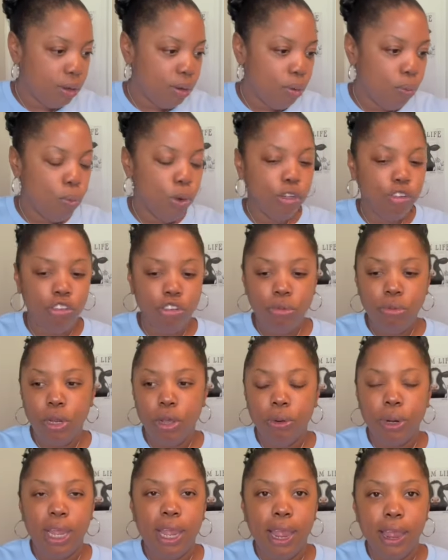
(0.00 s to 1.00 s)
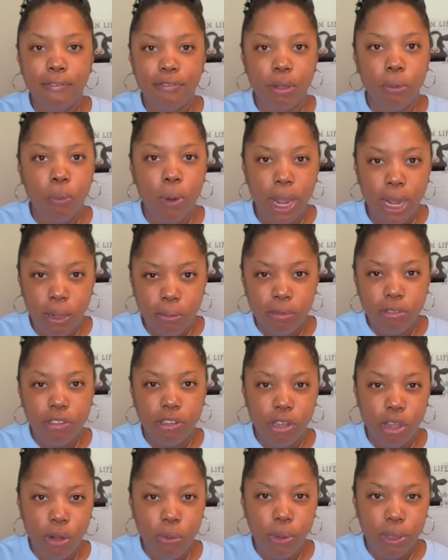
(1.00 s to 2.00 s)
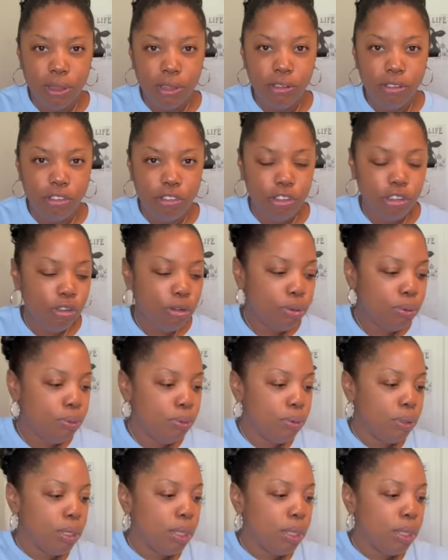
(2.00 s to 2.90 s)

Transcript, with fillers: which you know they have the wipes to go with this too.